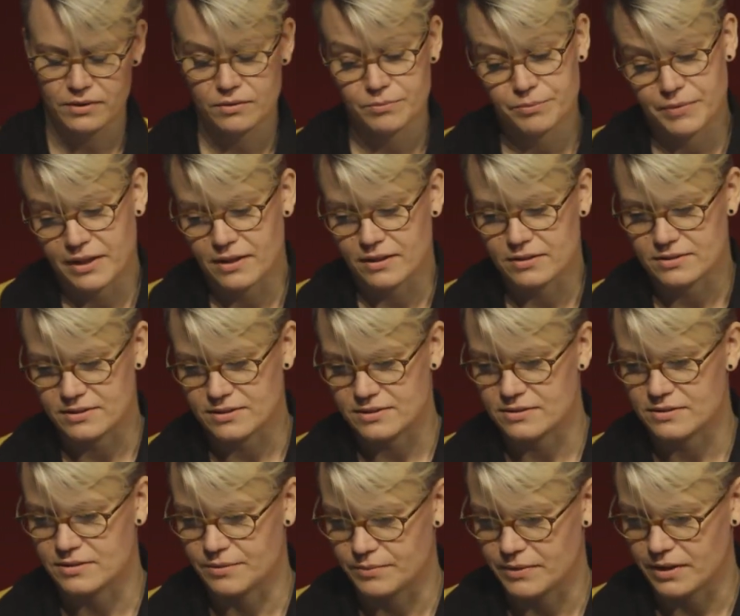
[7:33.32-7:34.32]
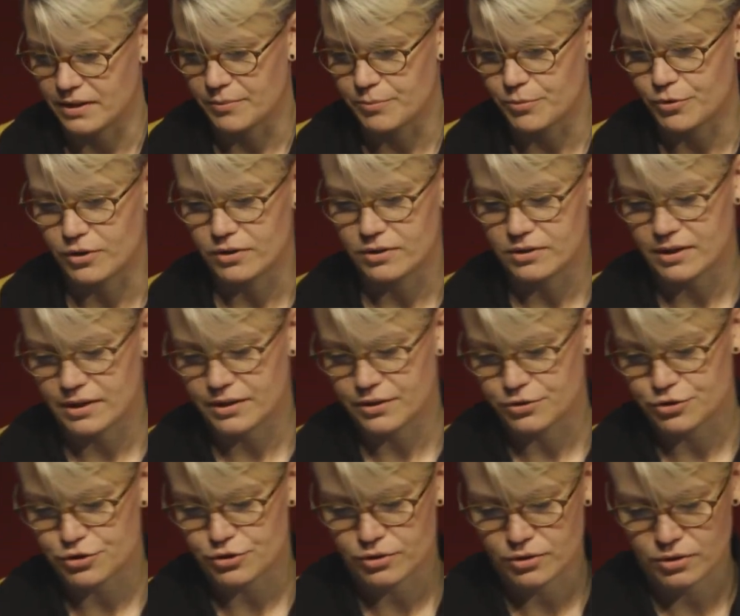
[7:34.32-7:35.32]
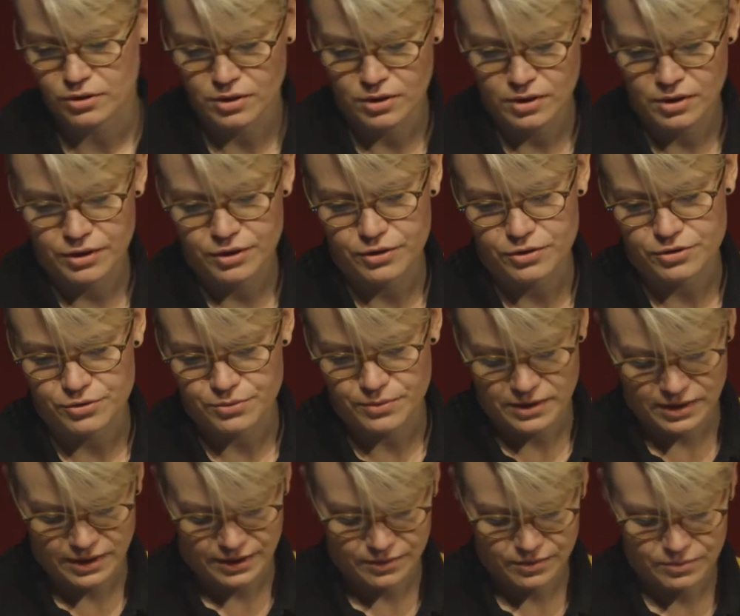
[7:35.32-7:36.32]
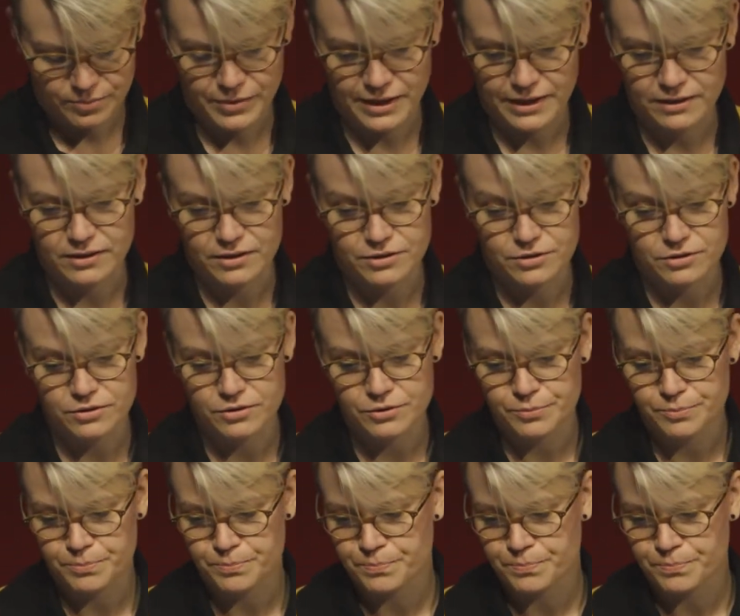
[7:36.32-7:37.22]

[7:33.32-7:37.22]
because this is something important that you should really pay attention to.